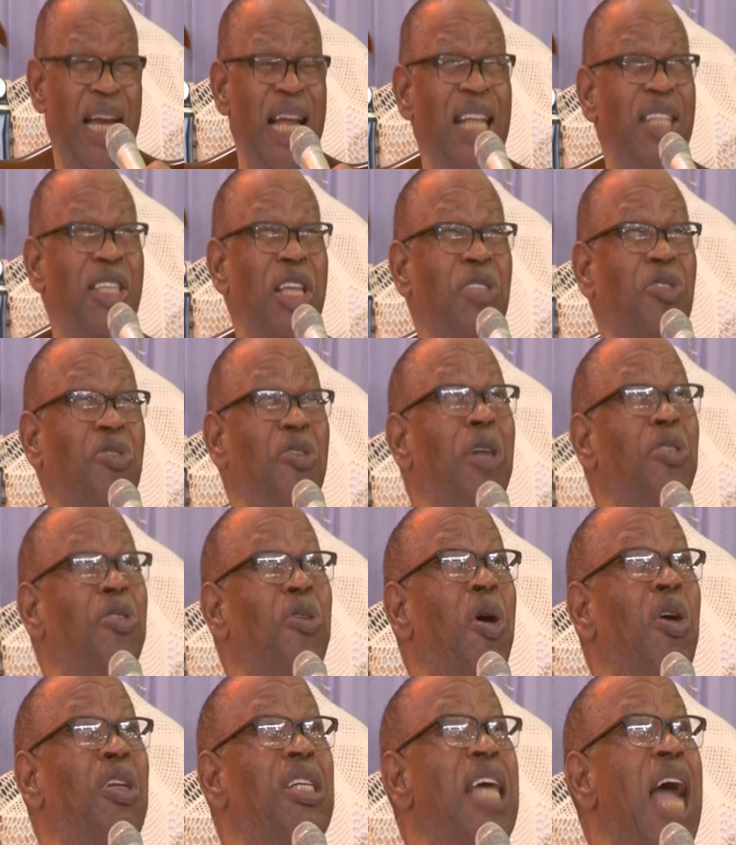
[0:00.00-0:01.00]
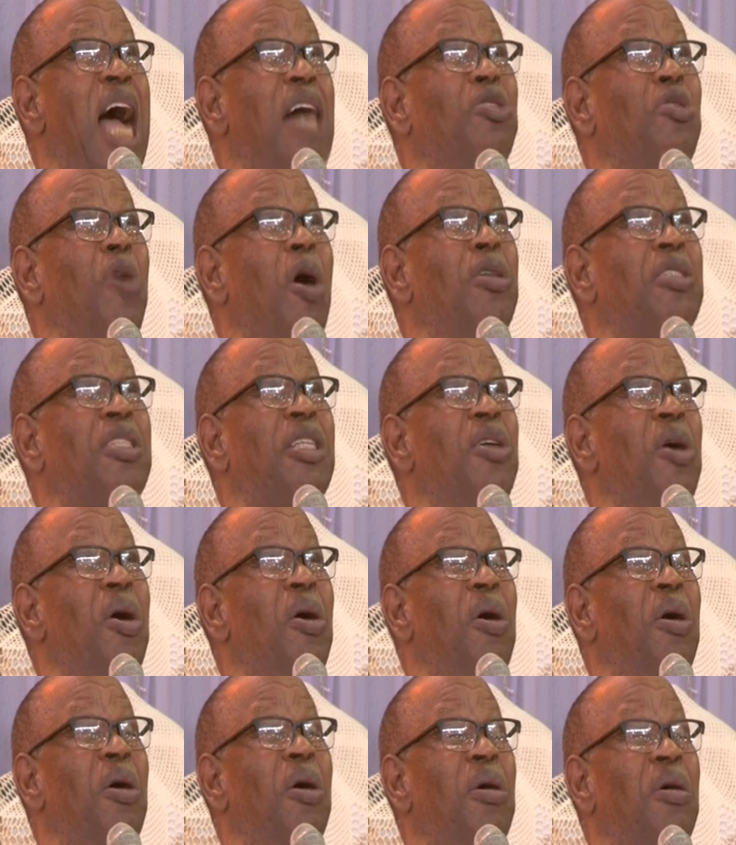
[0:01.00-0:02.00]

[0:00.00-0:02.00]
It is not only adultery,